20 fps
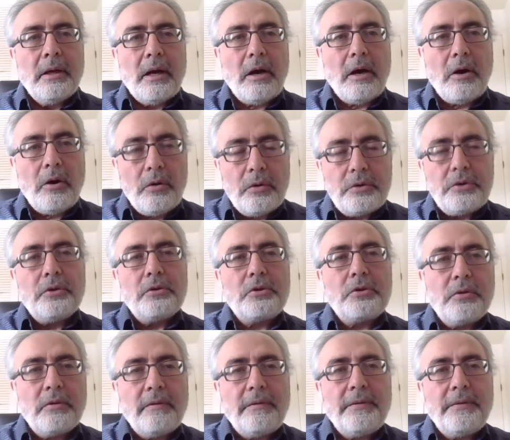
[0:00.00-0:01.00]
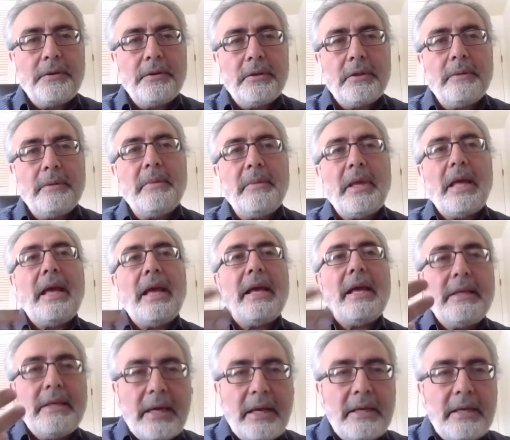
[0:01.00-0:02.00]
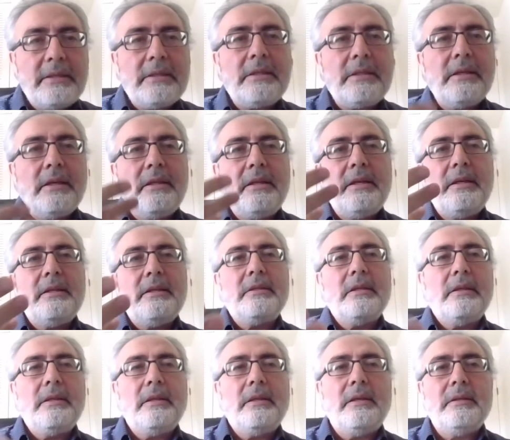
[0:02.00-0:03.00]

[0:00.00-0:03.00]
our notion of freedom against these